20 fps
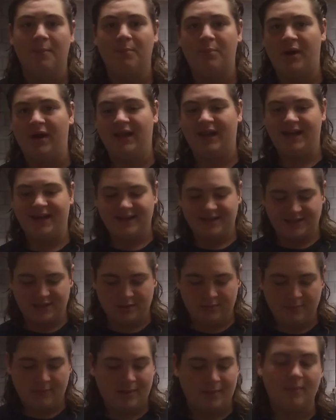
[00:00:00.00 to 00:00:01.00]
But it
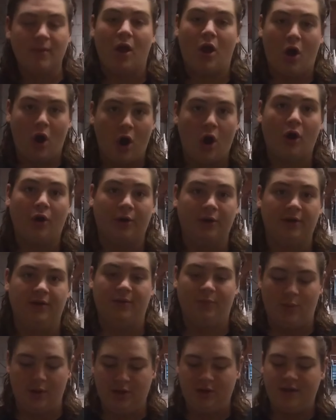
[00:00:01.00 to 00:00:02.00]
is hard
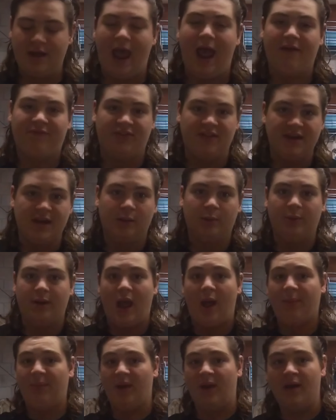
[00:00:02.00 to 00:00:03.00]
when you have to narrow
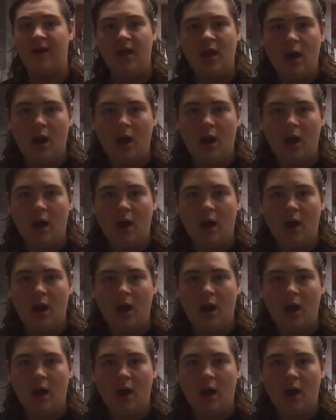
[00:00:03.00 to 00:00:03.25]
down the